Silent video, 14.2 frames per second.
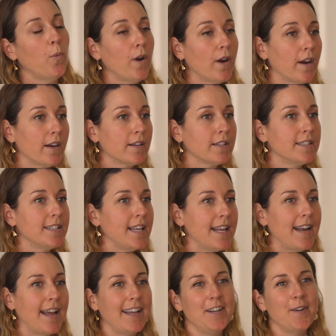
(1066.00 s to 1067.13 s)
works,
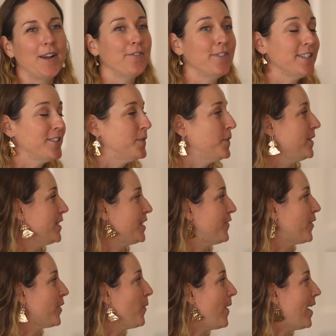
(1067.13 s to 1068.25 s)
and I've wrestled with this
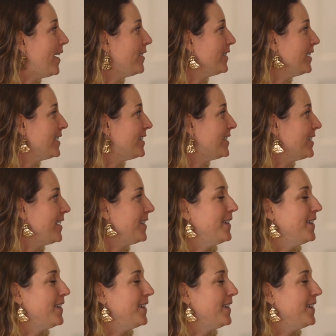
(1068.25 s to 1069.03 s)
for a while, because